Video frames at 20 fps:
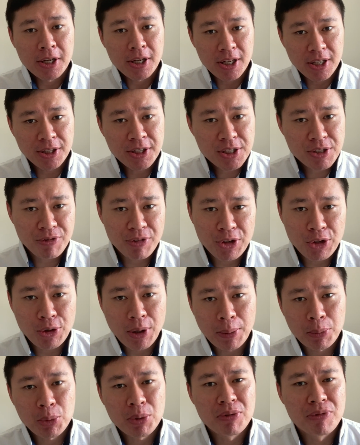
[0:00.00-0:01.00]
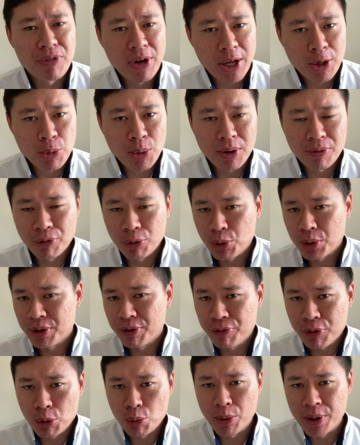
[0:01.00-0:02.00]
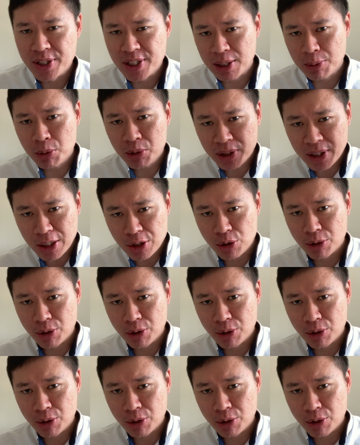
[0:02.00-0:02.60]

In this video, I'm going to evaluate for you in a few ways. I'm going to touch